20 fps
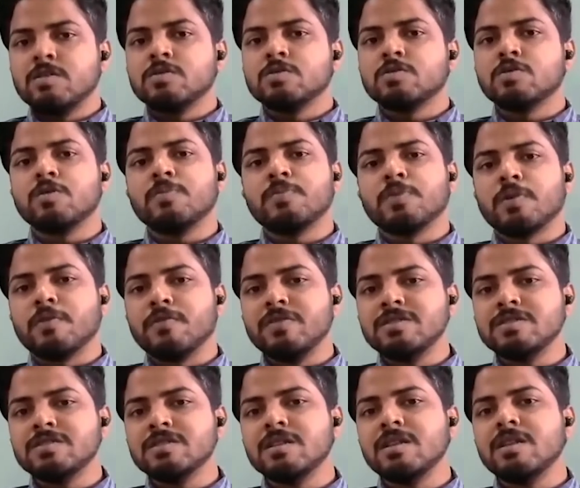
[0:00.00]
So the
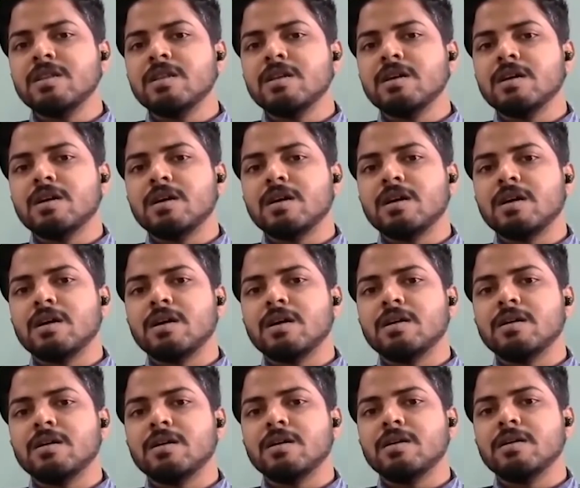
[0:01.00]
Provincial
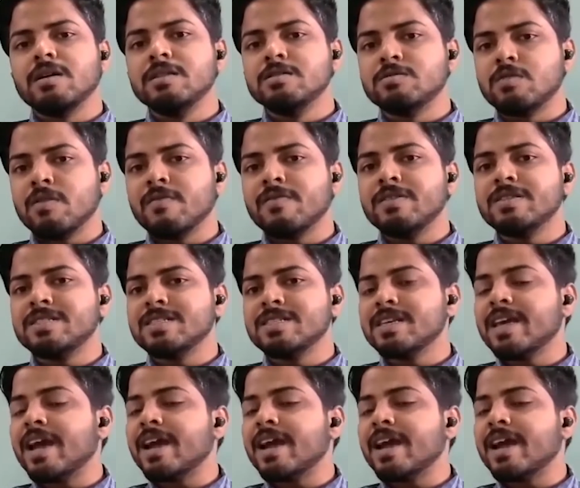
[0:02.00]
Insolvency